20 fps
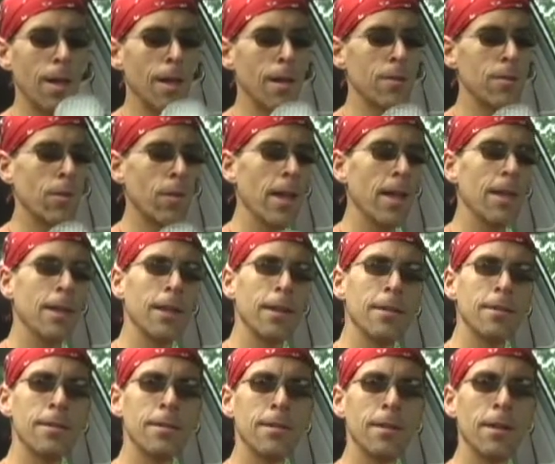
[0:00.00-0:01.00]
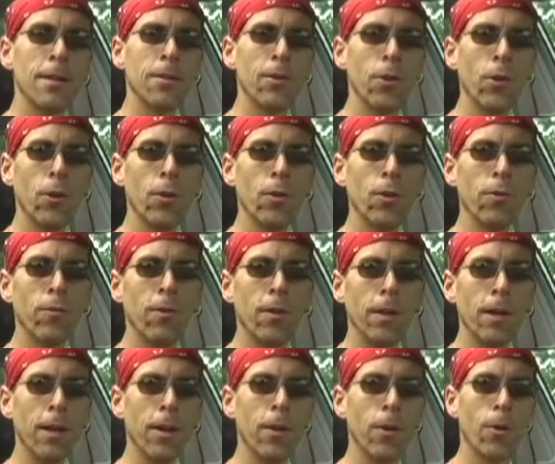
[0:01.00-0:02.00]
So that leads us into the
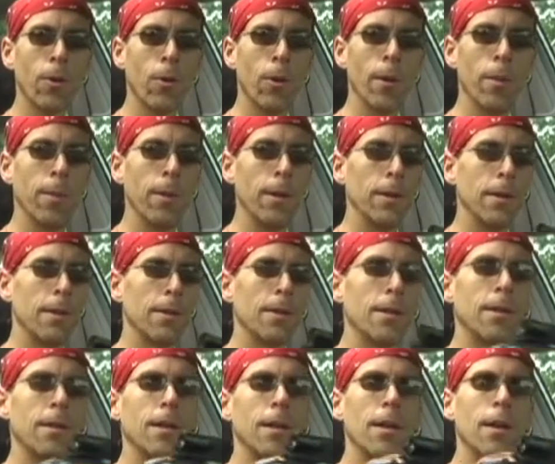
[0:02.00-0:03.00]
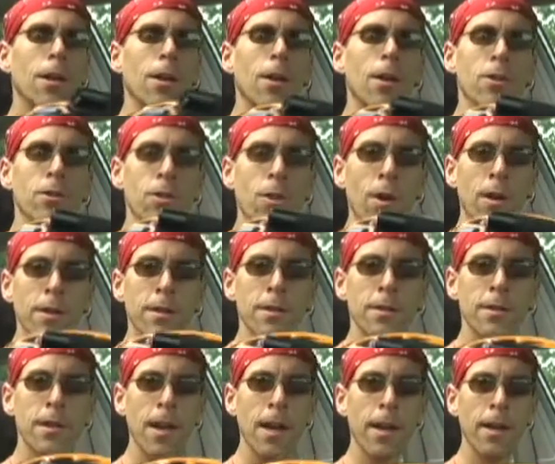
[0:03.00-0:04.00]
video equipment. So on the
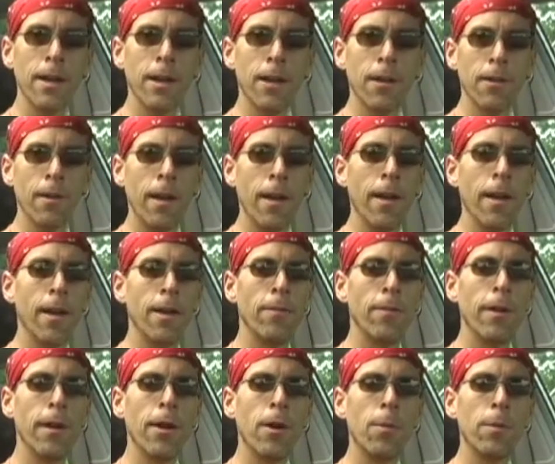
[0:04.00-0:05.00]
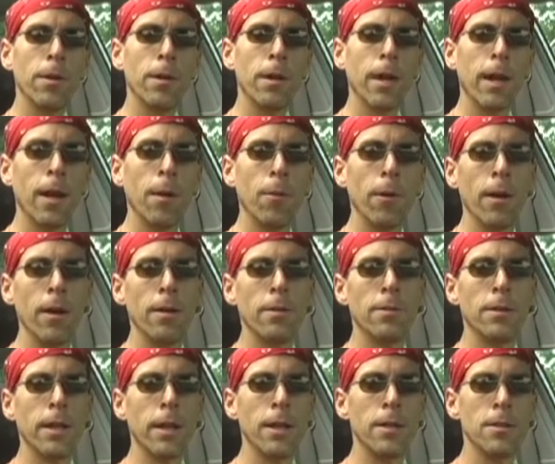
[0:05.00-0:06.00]
side here I have a helmet camera.
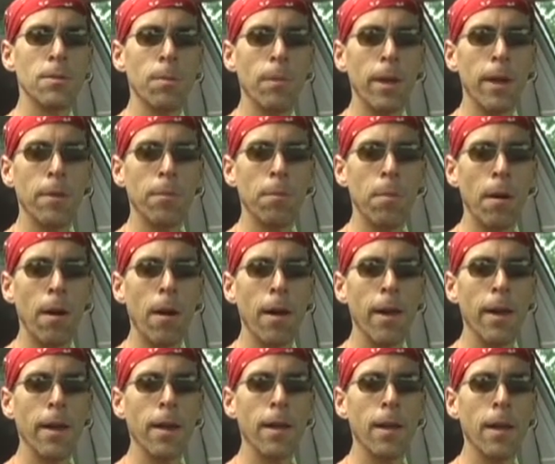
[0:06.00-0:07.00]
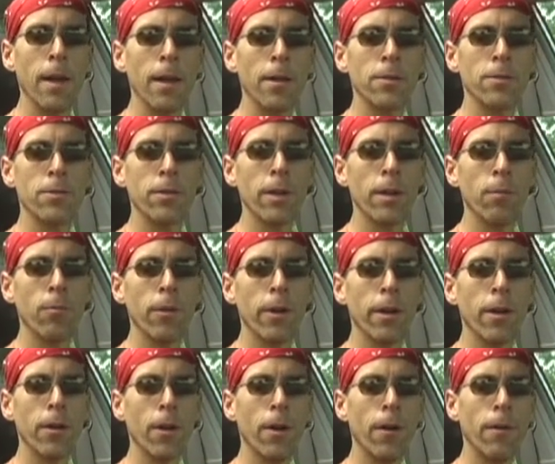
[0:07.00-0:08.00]
It's made by Extreme
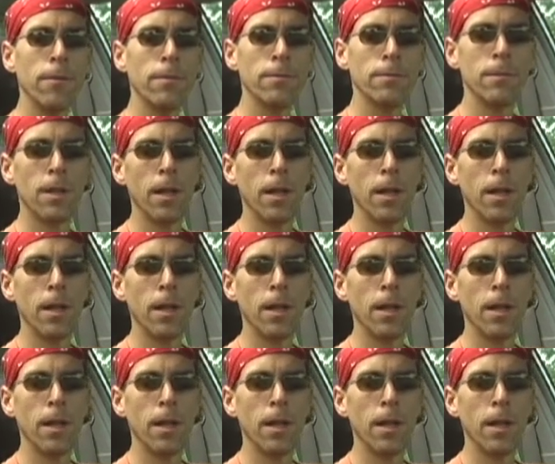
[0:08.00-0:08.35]
Recall.